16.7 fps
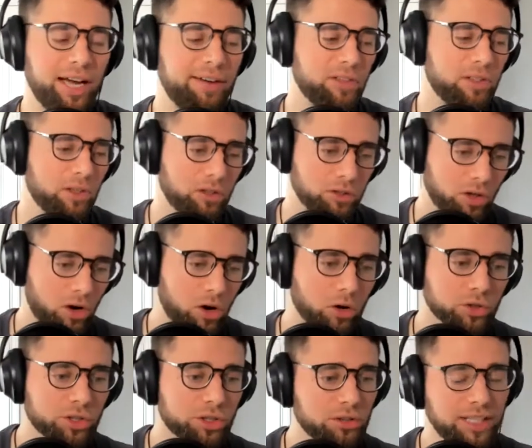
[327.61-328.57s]
having to learn the
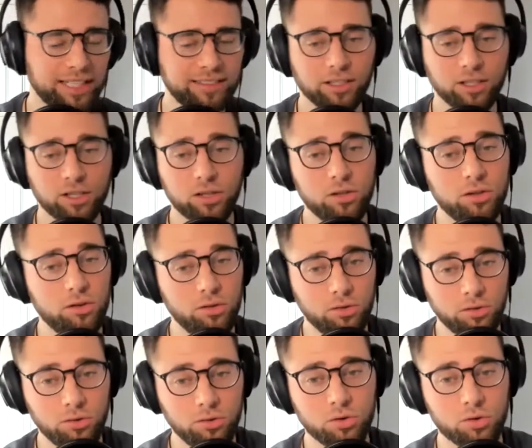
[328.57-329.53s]
culture, that's a
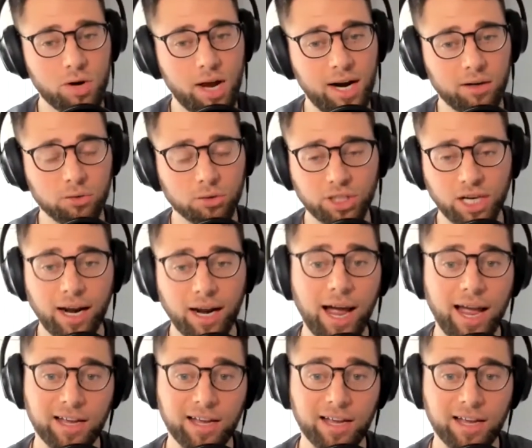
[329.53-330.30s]
huge radical change.